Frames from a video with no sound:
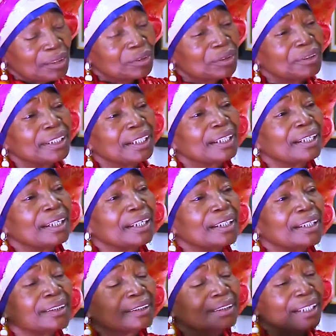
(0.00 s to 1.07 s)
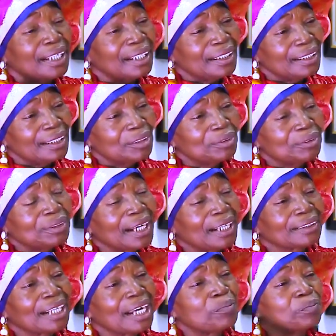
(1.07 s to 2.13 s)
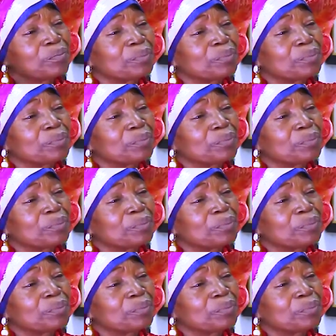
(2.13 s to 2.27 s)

So the king is telling you that I